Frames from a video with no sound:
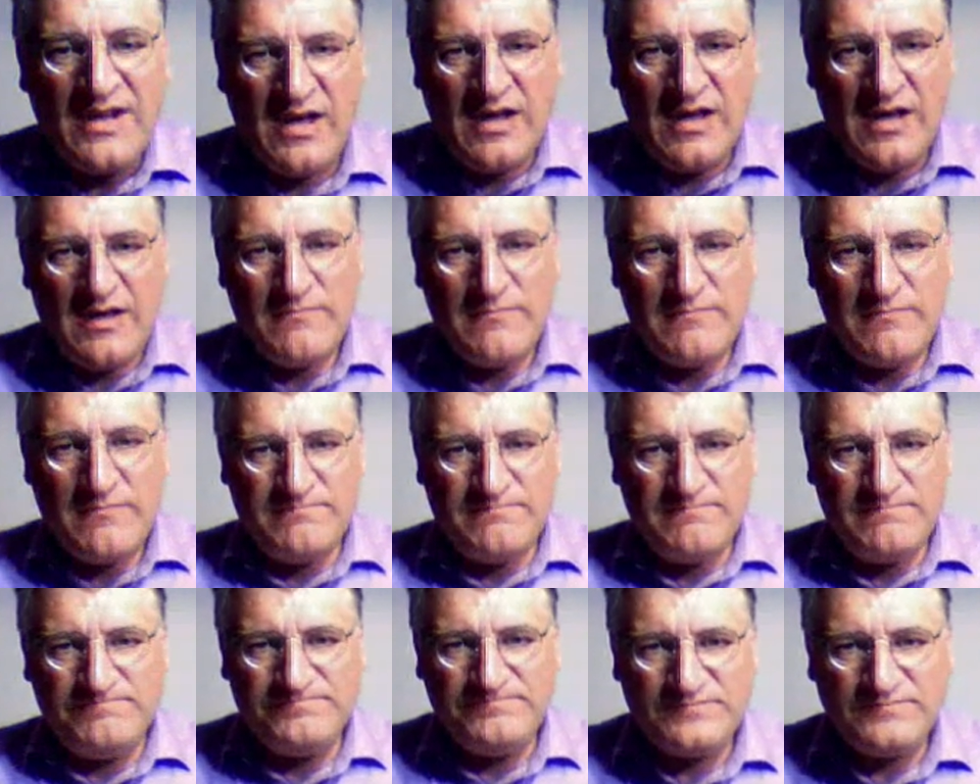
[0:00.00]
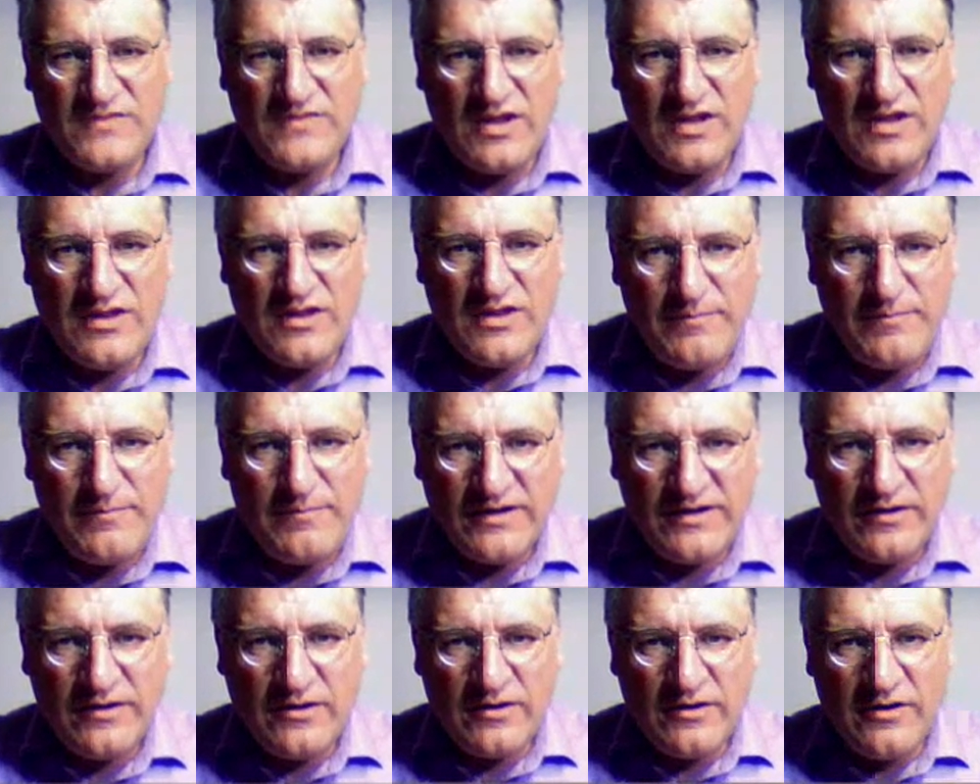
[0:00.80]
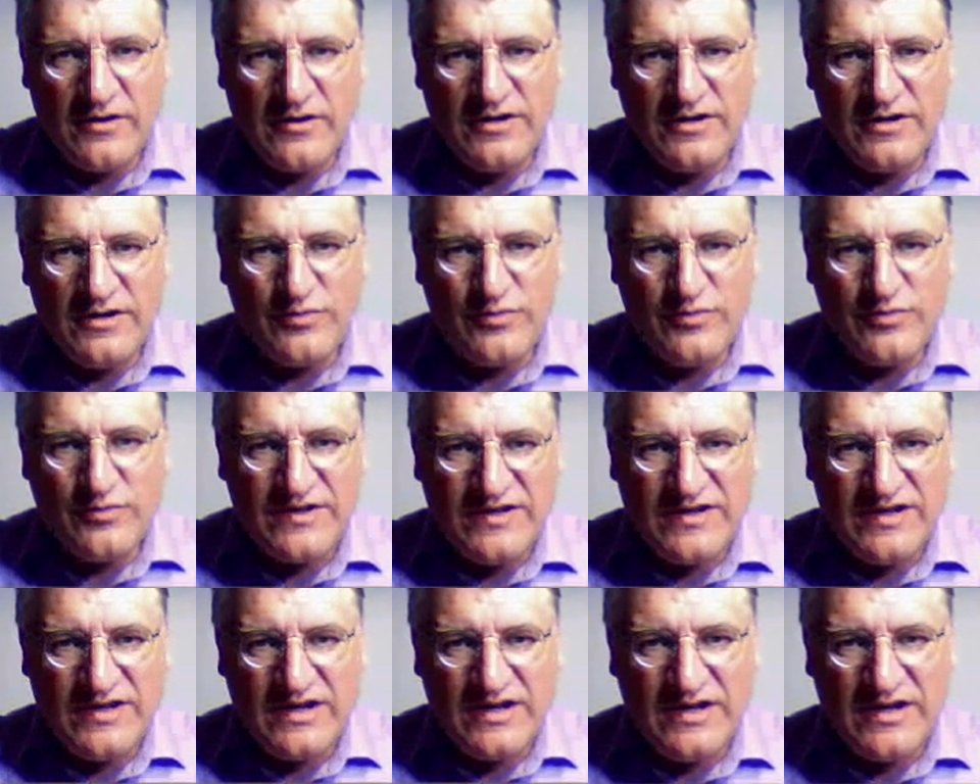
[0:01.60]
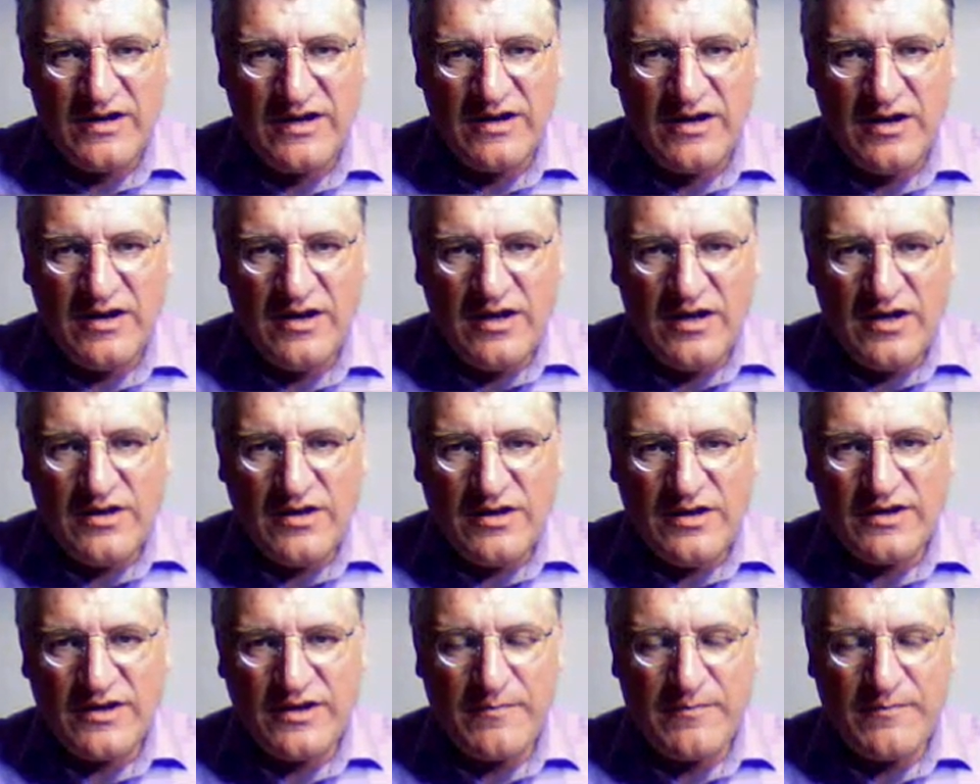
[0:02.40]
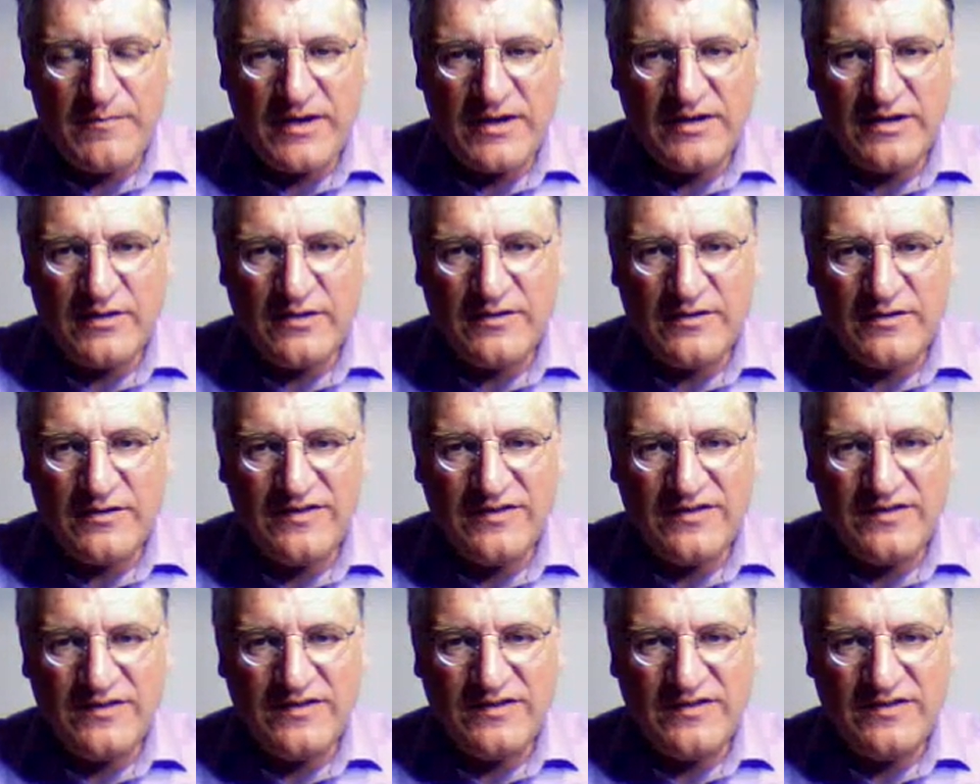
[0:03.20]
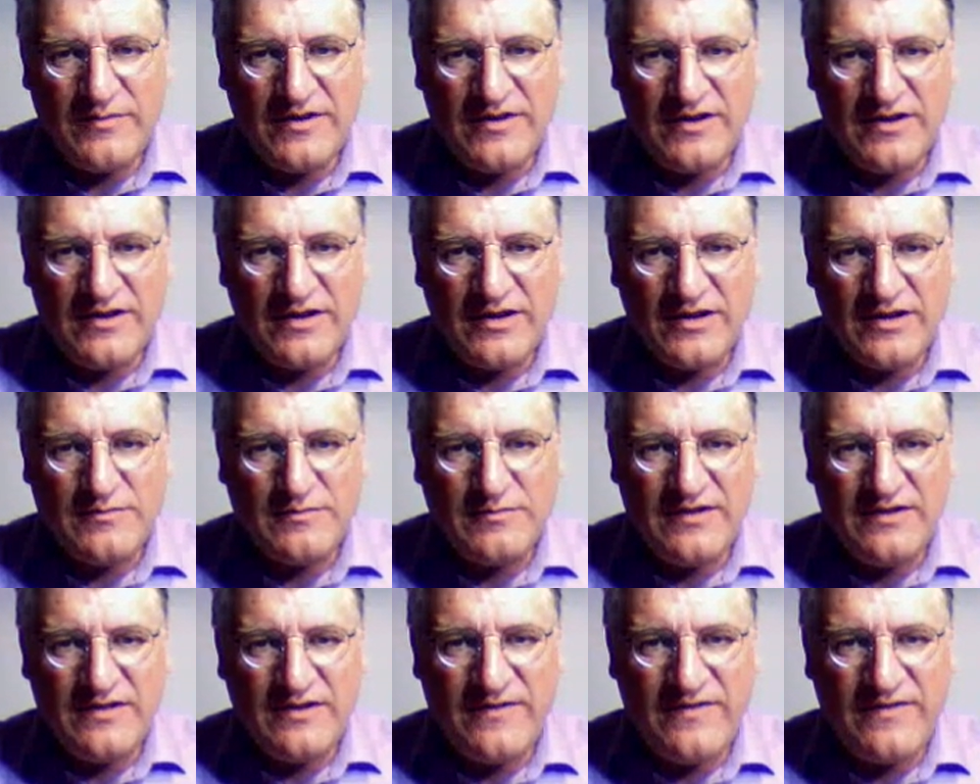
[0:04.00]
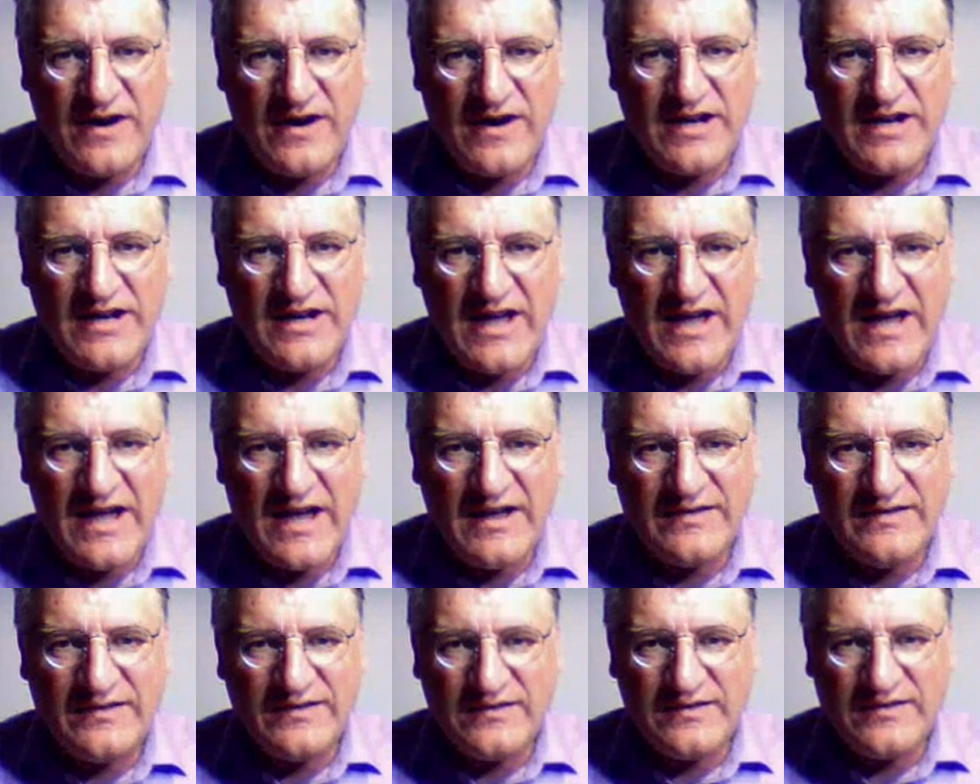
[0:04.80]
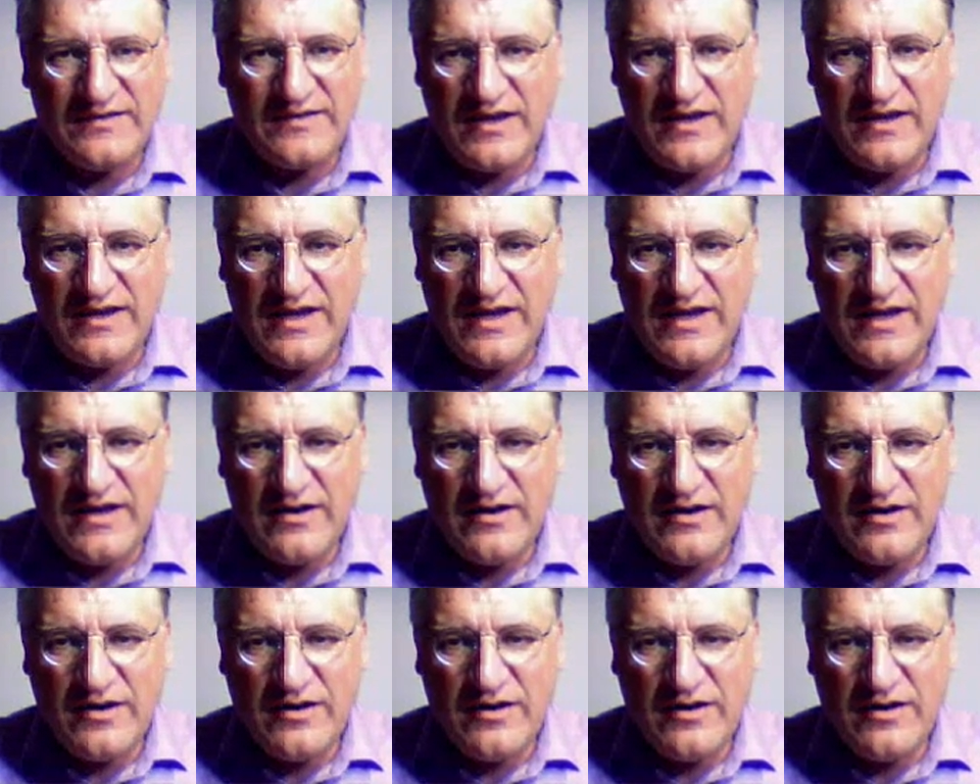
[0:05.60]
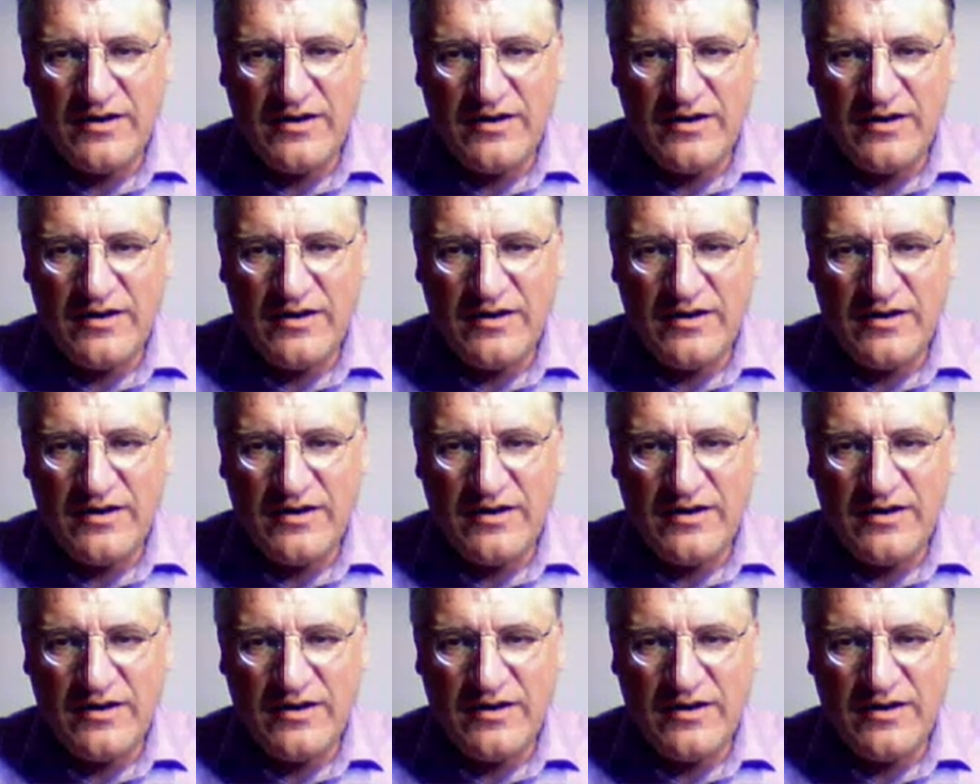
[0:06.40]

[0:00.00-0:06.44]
The particular input here, the particular system here can be defined as a